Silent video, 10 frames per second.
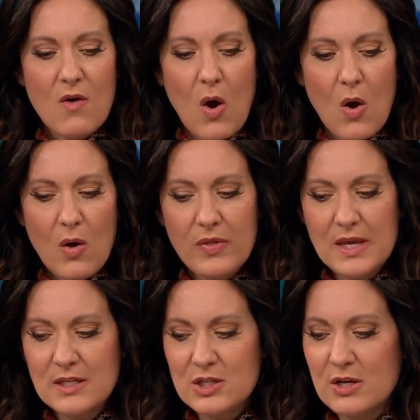all
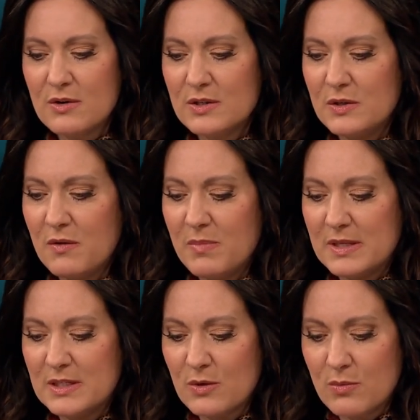these years to have
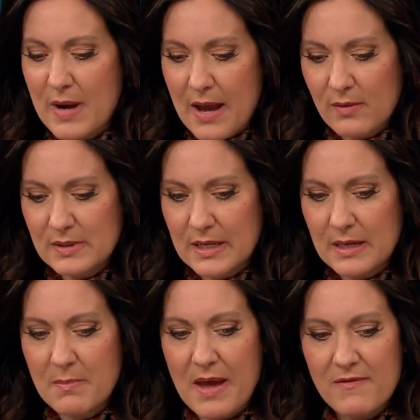been
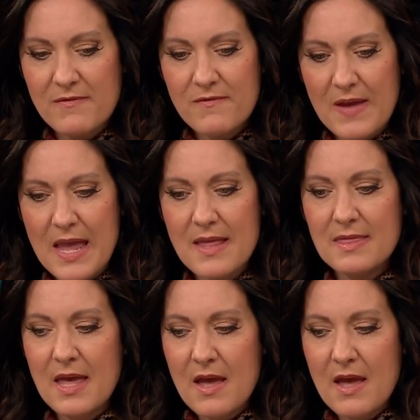surrounded by faith